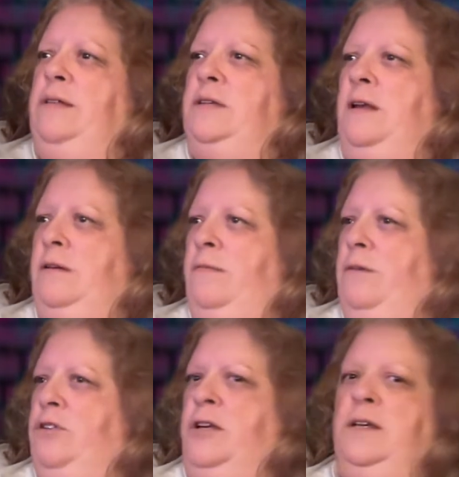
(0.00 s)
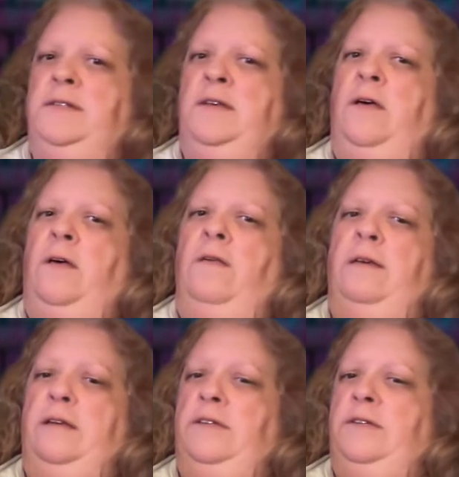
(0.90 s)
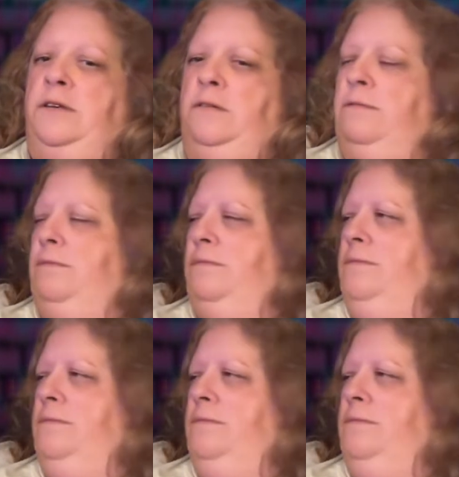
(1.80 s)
so now they're merging us all into